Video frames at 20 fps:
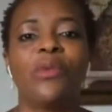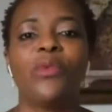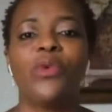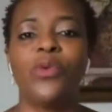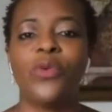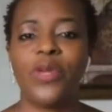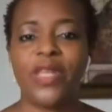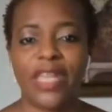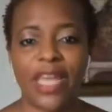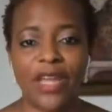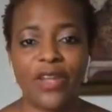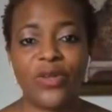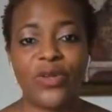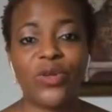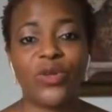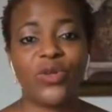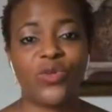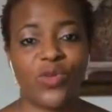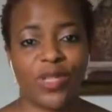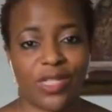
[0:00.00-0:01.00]
we will get
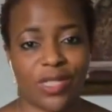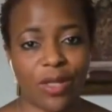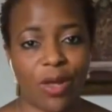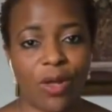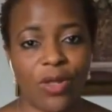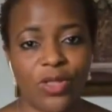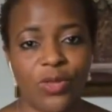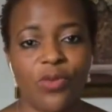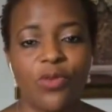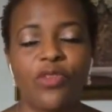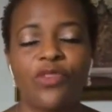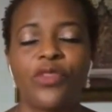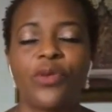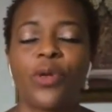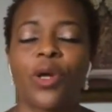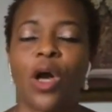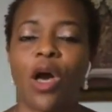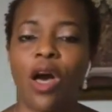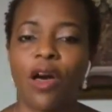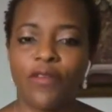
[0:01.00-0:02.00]
good results. We'll feel
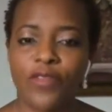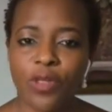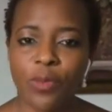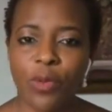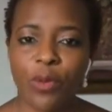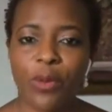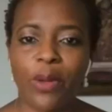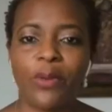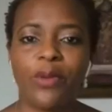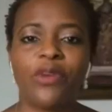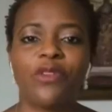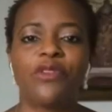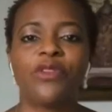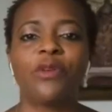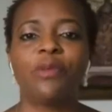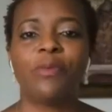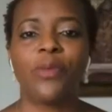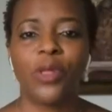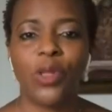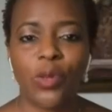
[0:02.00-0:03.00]
comfortable. We won't
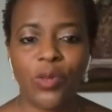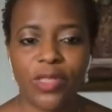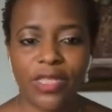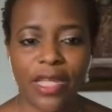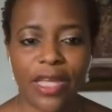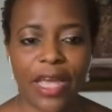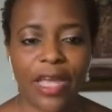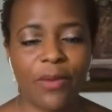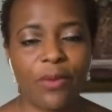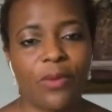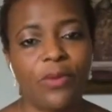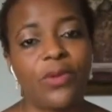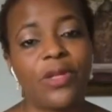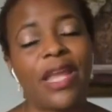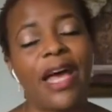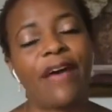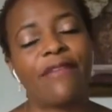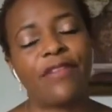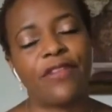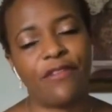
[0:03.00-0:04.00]
feel bloated. We
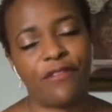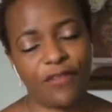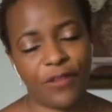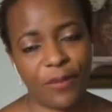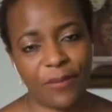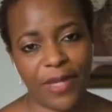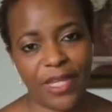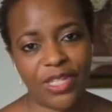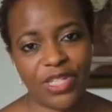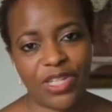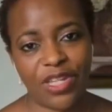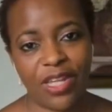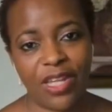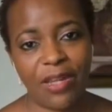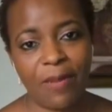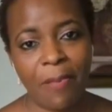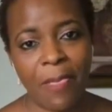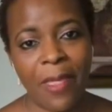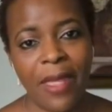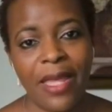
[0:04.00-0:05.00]
won't have
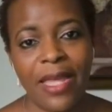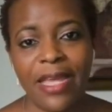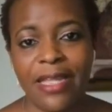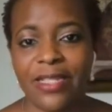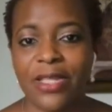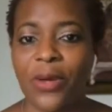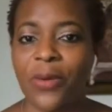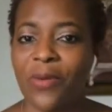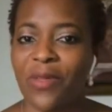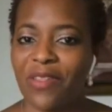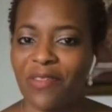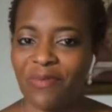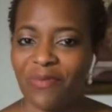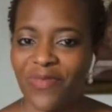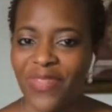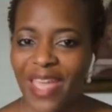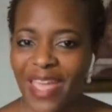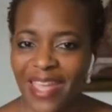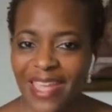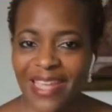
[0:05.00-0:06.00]
inflammation. So
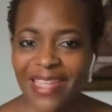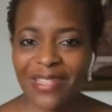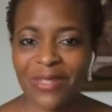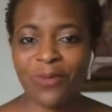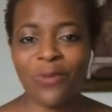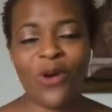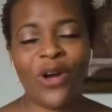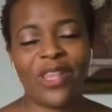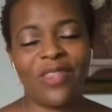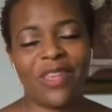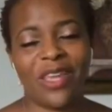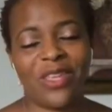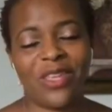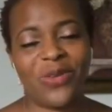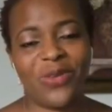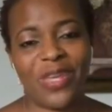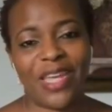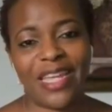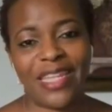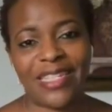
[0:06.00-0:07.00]
there is one that
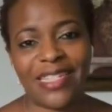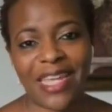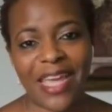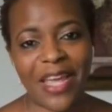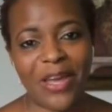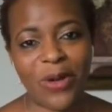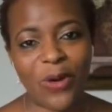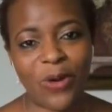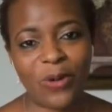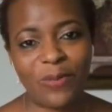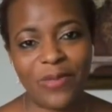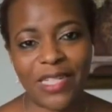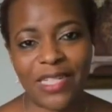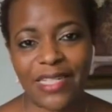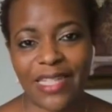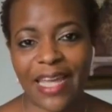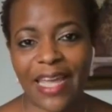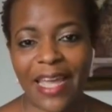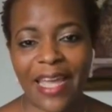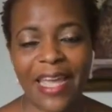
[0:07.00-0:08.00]
you can take home
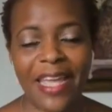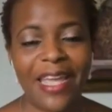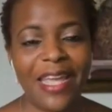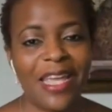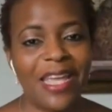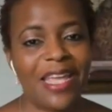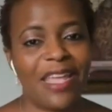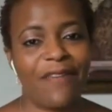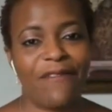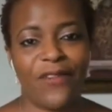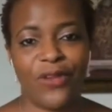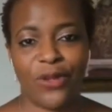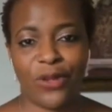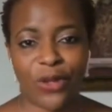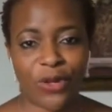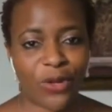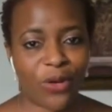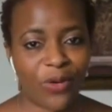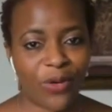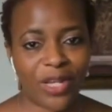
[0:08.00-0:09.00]
today if you're
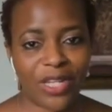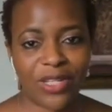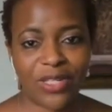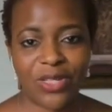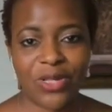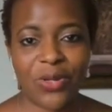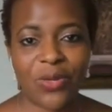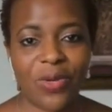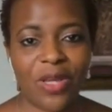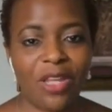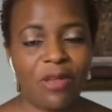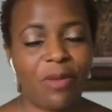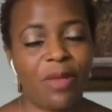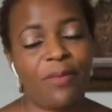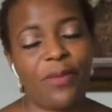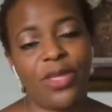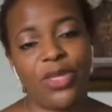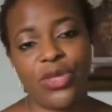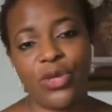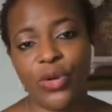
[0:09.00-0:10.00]
not already doing,
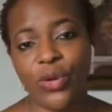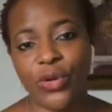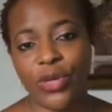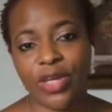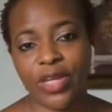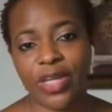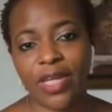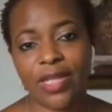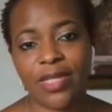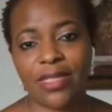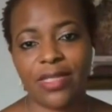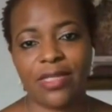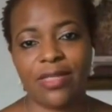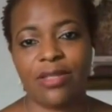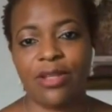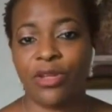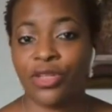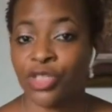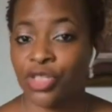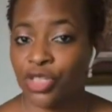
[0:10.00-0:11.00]
maybe yogurts,
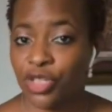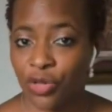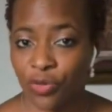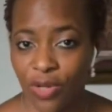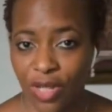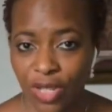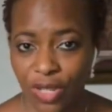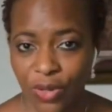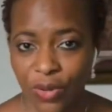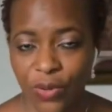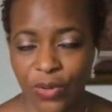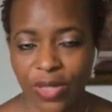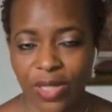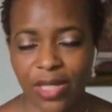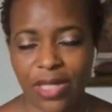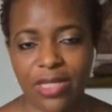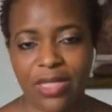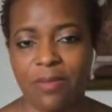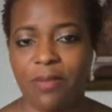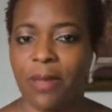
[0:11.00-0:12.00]
non-sugary
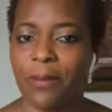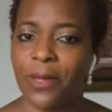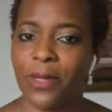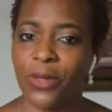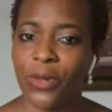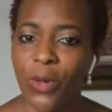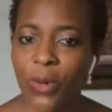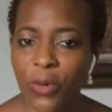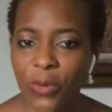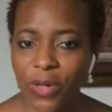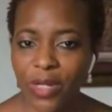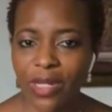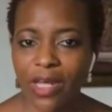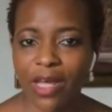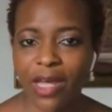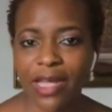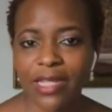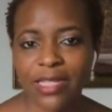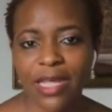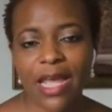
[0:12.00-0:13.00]
yogurts, maybe
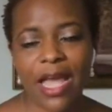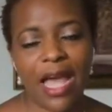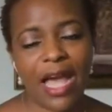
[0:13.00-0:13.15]
coconut,